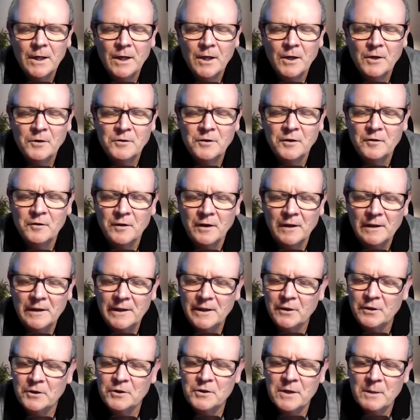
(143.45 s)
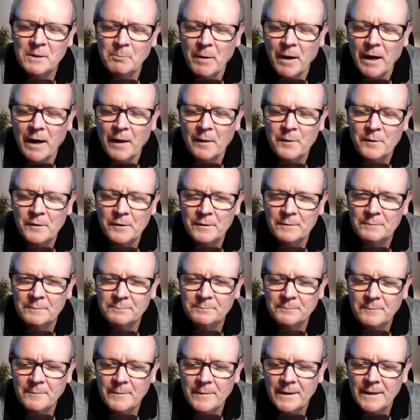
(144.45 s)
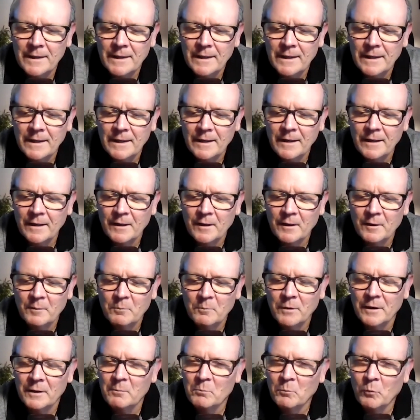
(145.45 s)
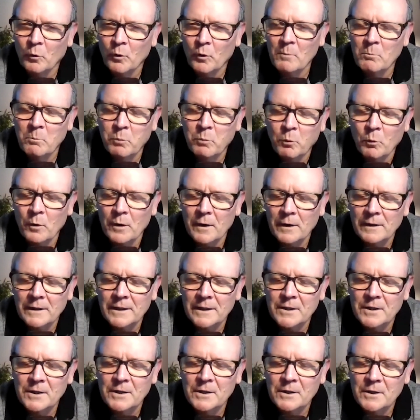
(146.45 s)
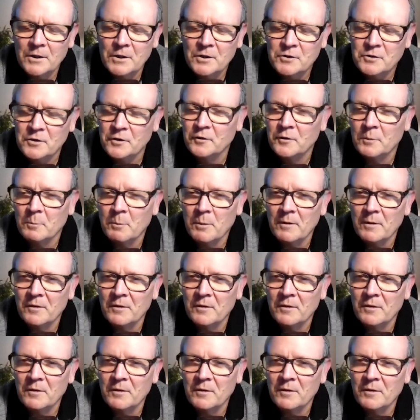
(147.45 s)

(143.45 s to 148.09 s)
She's a leadership author, but more importantly, she's a